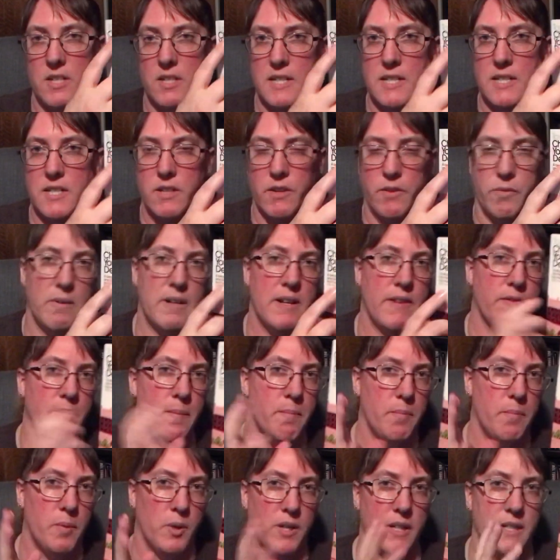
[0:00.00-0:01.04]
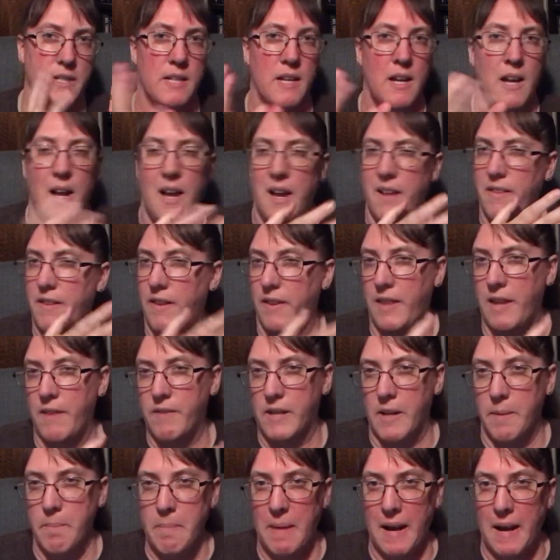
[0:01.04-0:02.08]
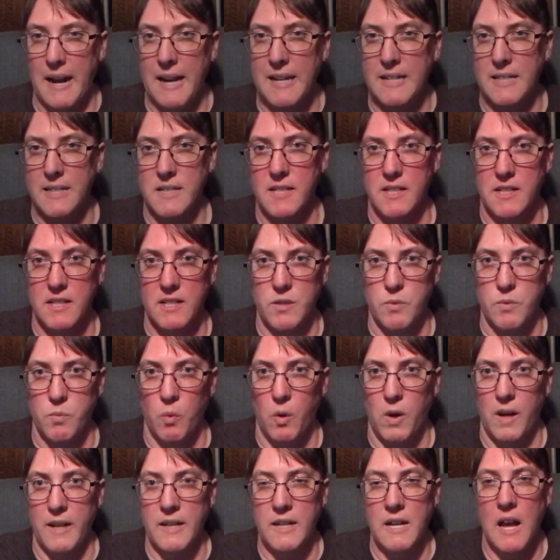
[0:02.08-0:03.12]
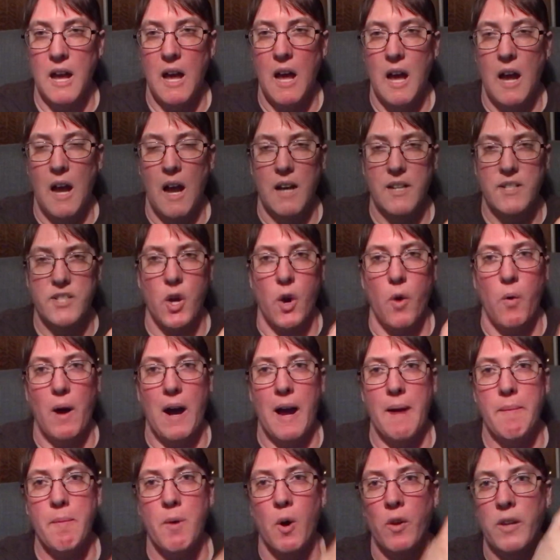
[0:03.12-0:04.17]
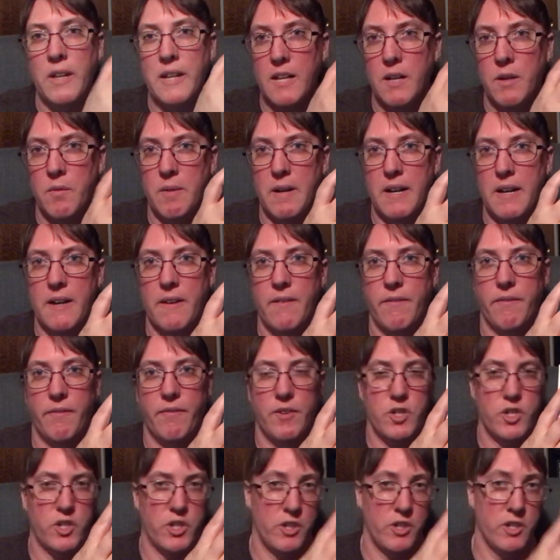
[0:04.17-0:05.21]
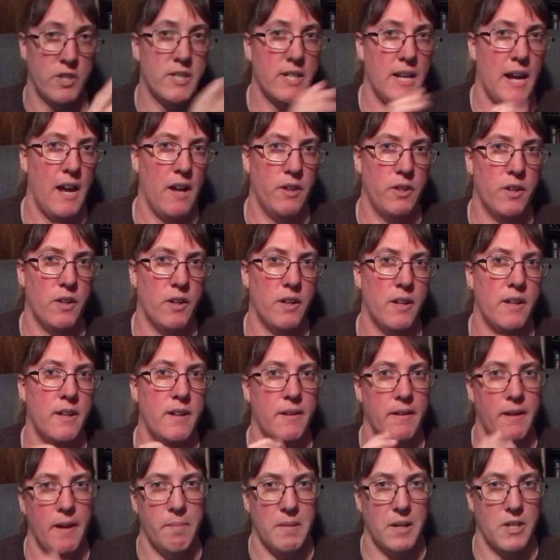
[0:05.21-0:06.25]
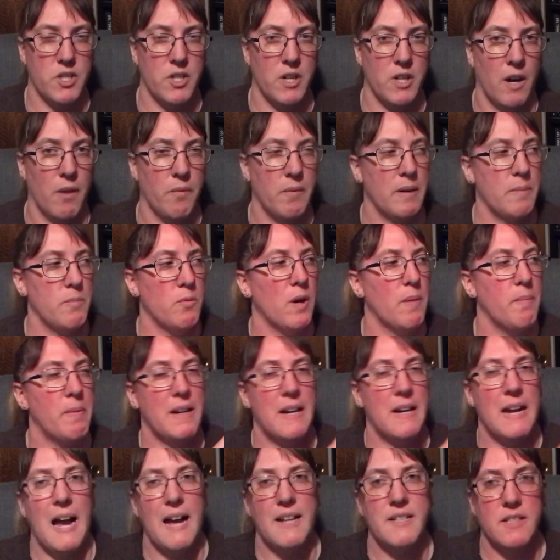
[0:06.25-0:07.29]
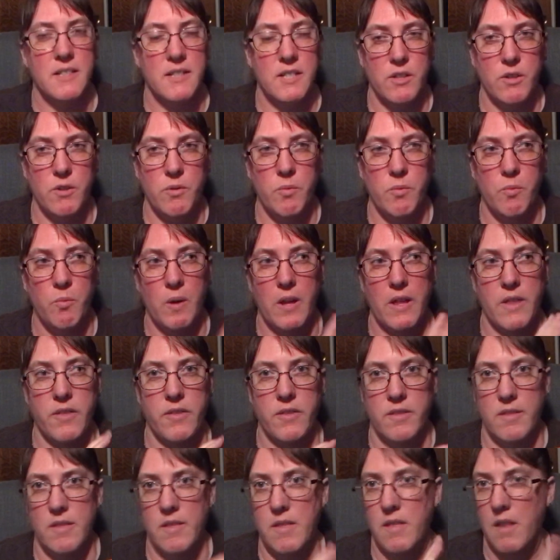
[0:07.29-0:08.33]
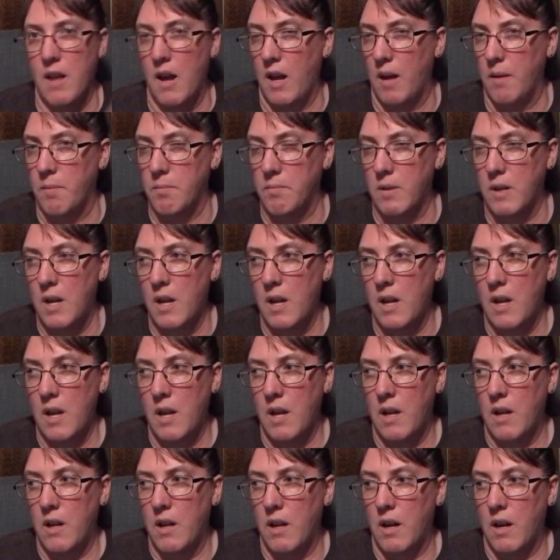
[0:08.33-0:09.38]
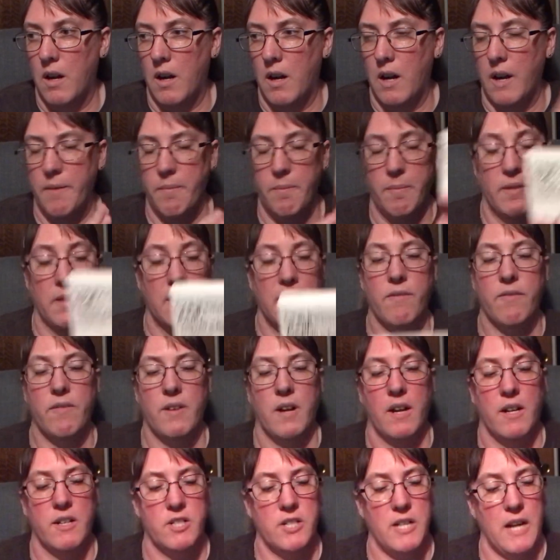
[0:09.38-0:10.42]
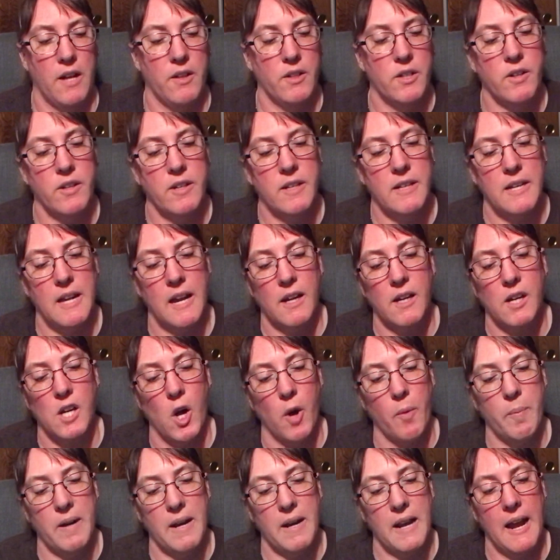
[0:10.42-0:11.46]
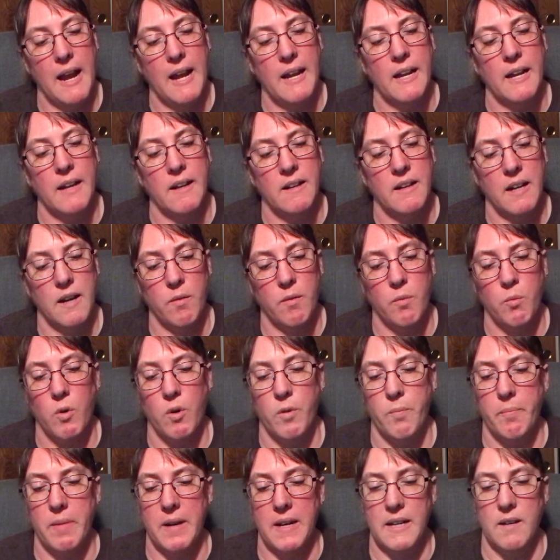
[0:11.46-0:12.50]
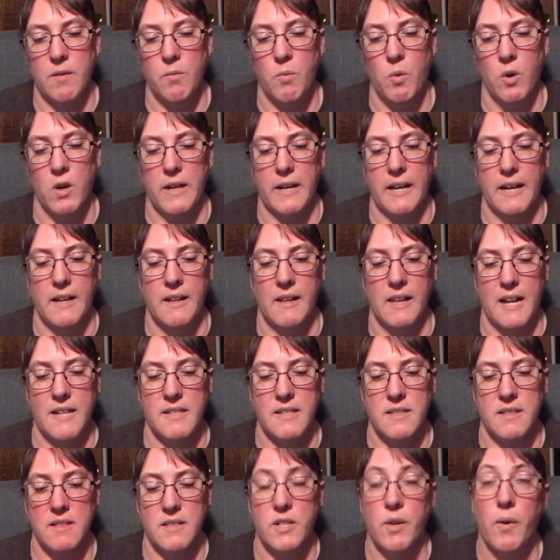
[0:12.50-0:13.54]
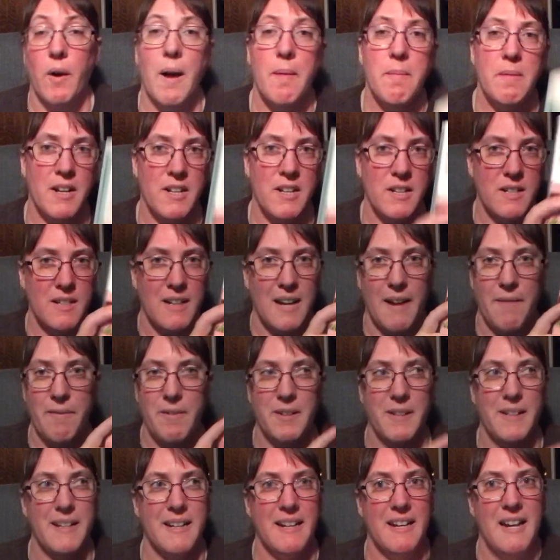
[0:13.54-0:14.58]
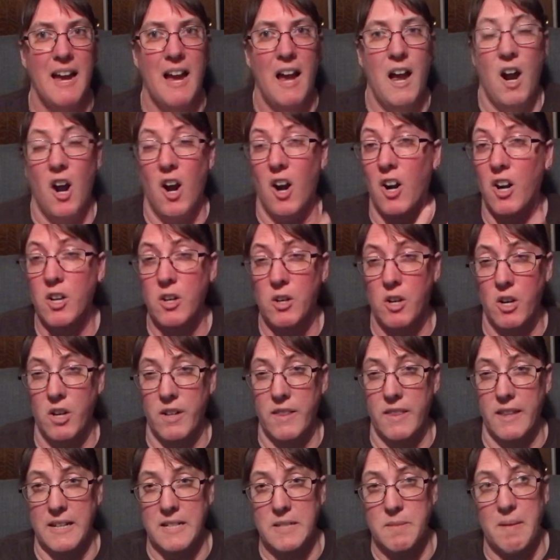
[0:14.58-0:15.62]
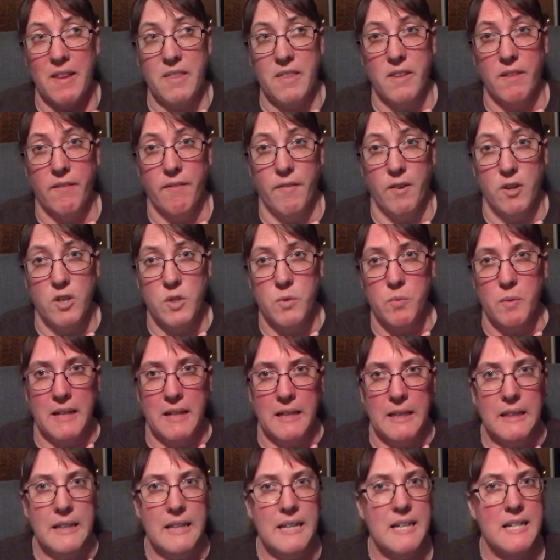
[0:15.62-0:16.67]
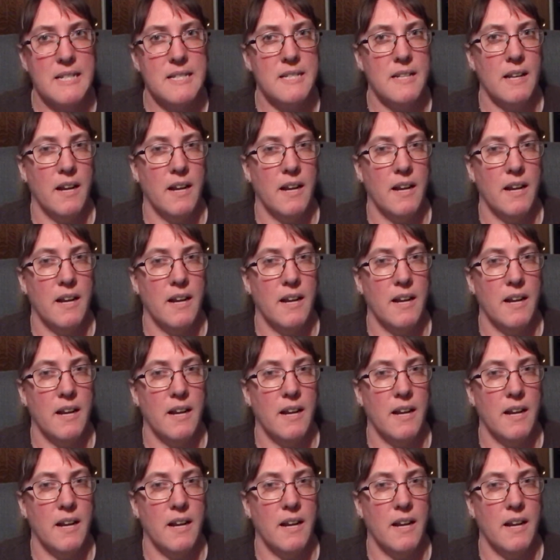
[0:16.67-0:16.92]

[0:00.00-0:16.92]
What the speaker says: These are 3 different books that they've combined into this one. So I'm only going to read for sure childhood. I'm not sure I'll read more, but it has to do with, I believe, childhood in Copenhagen and being in working class. So I really heard good things about the first one at least.